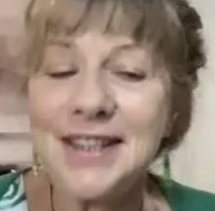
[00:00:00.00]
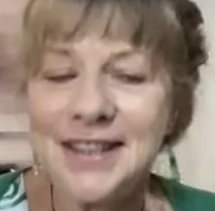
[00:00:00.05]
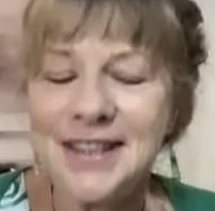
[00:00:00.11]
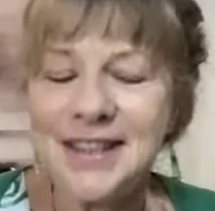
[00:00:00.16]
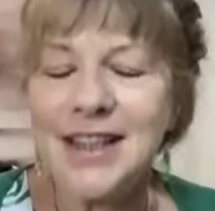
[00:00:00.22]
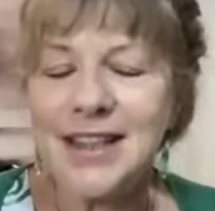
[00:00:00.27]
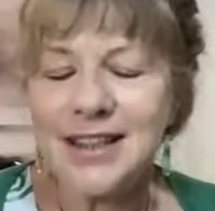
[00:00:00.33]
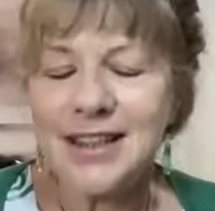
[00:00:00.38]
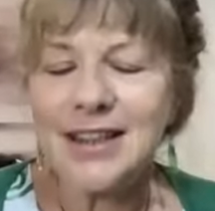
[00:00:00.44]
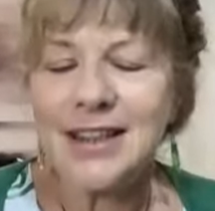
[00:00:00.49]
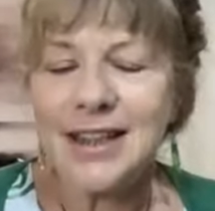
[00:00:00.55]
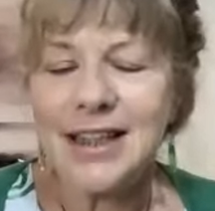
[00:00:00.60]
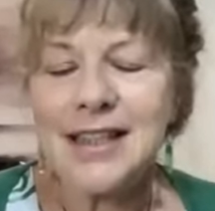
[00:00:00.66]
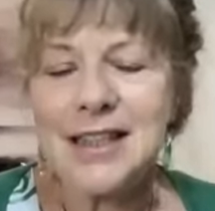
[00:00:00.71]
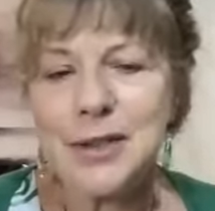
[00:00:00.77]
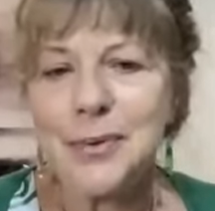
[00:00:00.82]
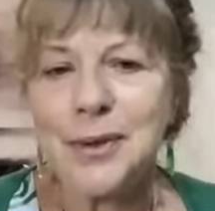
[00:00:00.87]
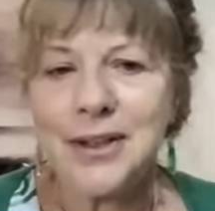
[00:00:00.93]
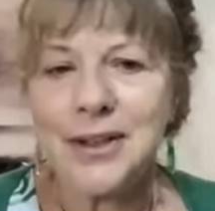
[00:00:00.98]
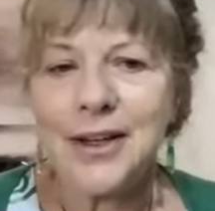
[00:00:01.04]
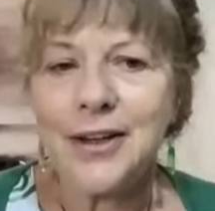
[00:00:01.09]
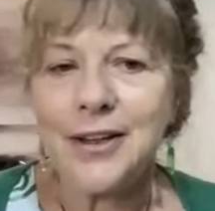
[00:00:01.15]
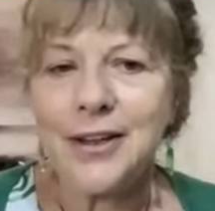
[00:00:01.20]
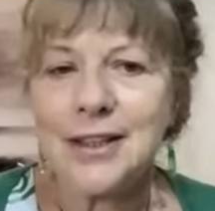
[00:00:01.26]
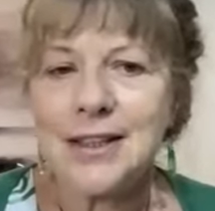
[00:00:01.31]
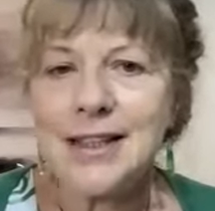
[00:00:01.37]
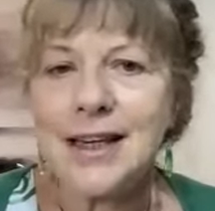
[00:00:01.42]
see at least what the
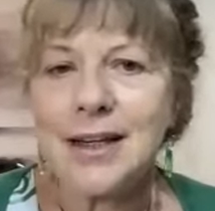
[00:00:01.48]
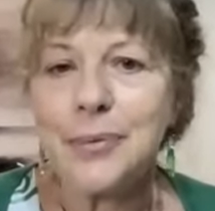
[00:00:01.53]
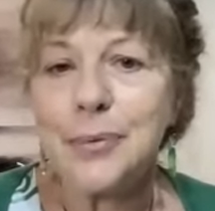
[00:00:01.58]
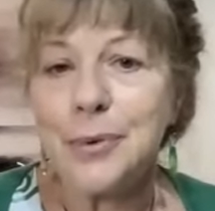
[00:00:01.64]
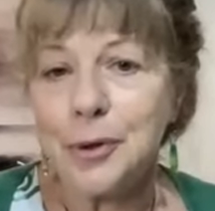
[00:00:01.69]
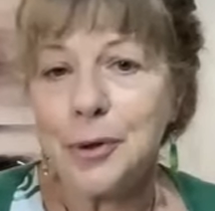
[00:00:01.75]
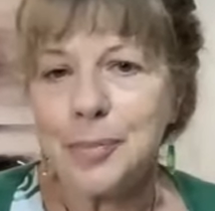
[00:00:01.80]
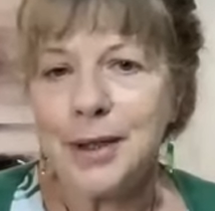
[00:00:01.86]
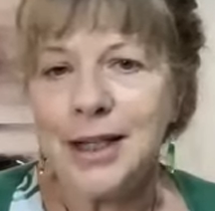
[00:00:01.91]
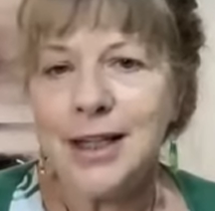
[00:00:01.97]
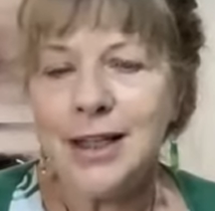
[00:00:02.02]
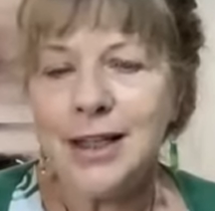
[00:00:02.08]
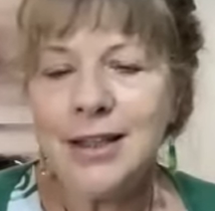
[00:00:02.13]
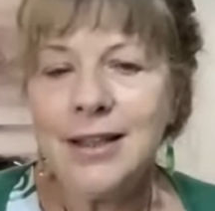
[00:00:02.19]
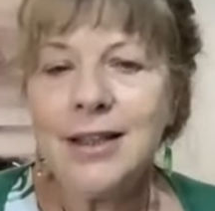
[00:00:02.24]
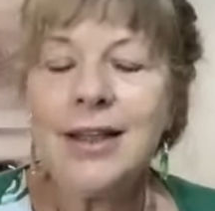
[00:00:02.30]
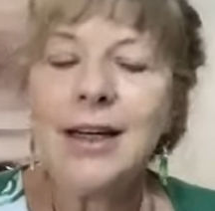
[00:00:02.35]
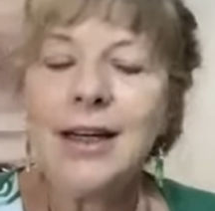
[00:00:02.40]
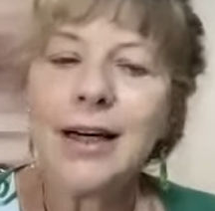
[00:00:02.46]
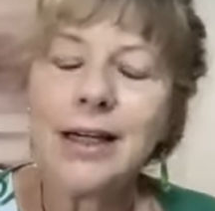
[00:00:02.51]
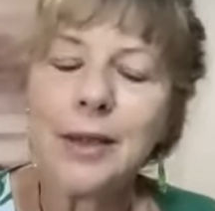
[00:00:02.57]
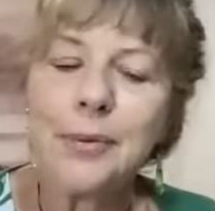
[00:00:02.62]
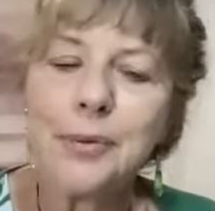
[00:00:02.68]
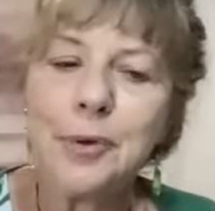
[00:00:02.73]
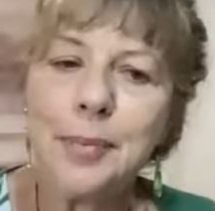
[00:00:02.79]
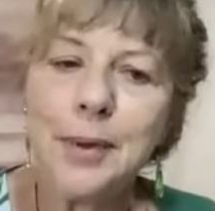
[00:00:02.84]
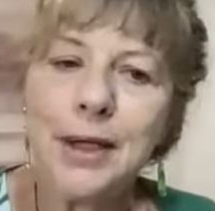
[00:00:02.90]
content will be, and
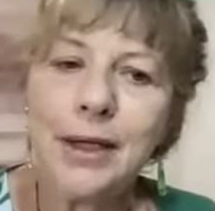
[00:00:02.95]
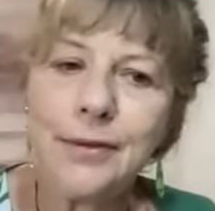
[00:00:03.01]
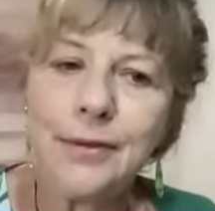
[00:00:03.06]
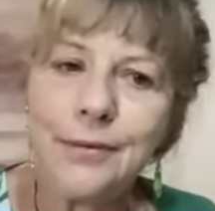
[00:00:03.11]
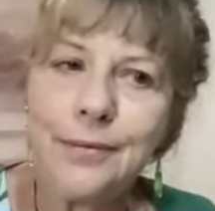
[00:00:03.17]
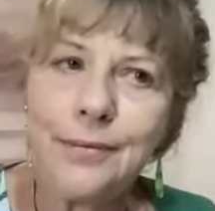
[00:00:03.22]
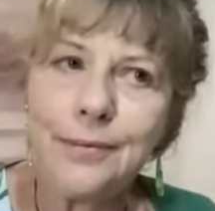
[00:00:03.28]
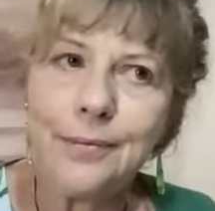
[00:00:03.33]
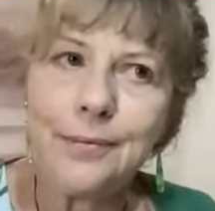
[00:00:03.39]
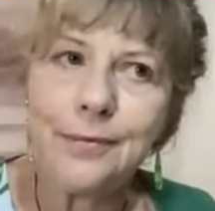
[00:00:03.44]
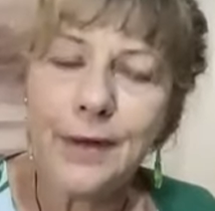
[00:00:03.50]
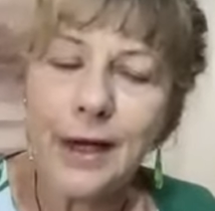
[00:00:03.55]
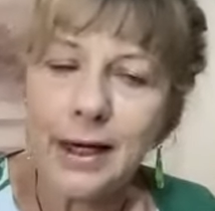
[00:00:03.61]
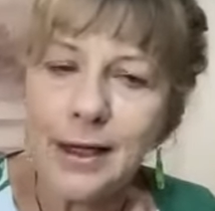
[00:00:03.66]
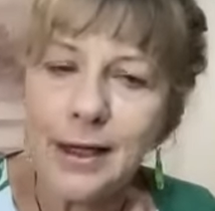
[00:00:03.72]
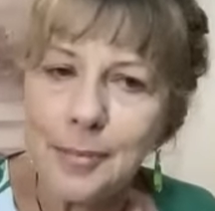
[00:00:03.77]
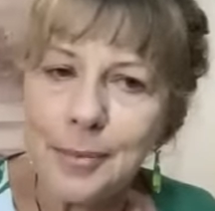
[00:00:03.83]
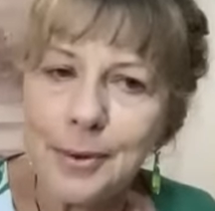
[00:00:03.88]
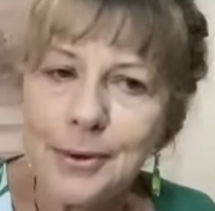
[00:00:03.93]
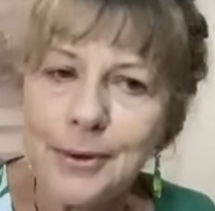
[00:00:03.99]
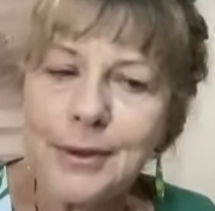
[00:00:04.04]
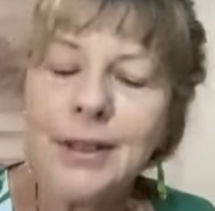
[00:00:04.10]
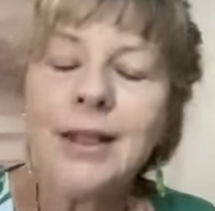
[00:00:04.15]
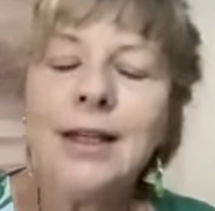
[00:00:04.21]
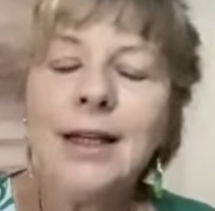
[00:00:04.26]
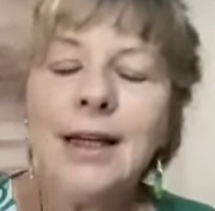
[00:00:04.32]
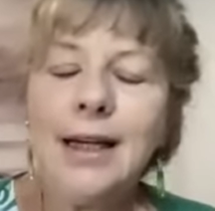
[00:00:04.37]
it will be
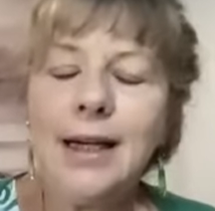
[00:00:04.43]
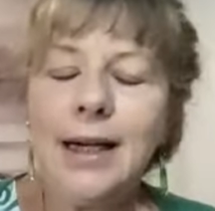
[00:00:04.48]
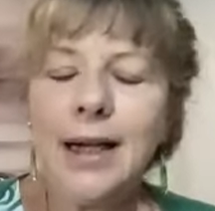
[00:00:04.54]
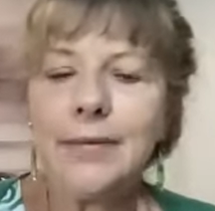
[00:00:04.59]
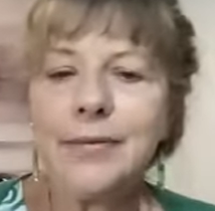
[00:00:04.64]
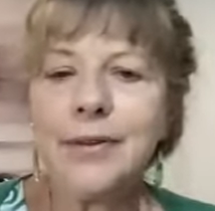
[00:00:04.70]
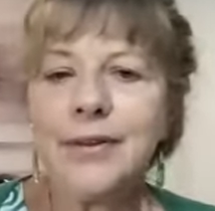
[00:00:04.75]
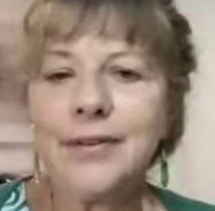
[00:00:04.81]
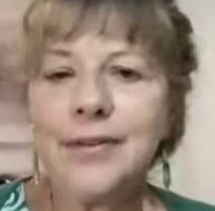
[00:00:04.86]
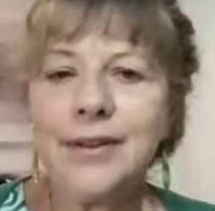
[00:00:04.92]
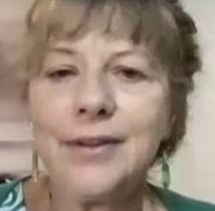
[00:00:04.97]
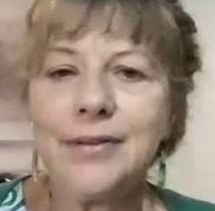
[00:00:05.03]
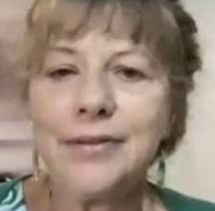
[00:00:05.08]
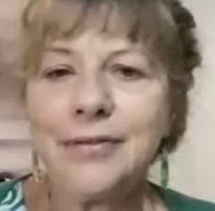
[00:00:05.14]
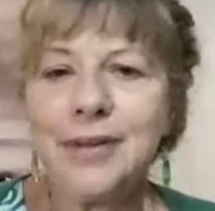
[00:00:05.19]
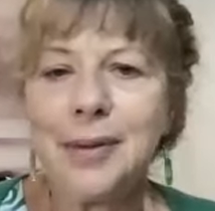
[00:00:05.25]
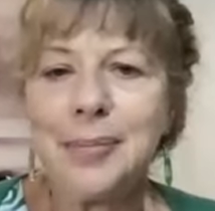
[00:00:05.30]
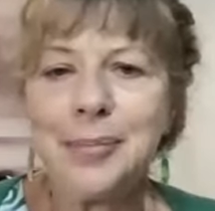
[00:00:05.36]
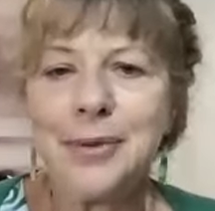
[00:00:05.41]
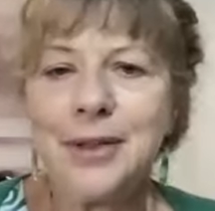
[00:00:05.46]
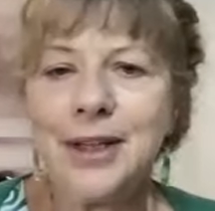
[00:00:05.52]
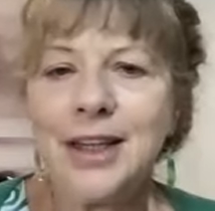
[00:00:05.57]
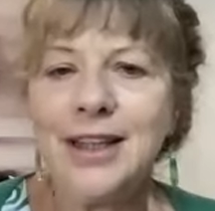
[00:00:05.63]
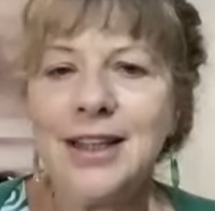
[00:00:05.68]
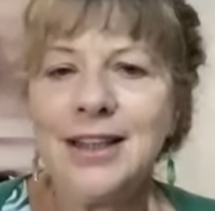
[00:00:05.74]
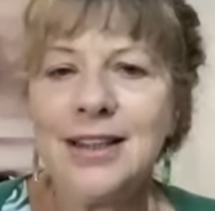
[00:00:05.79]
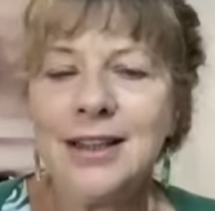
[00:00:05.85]
available 11th of February.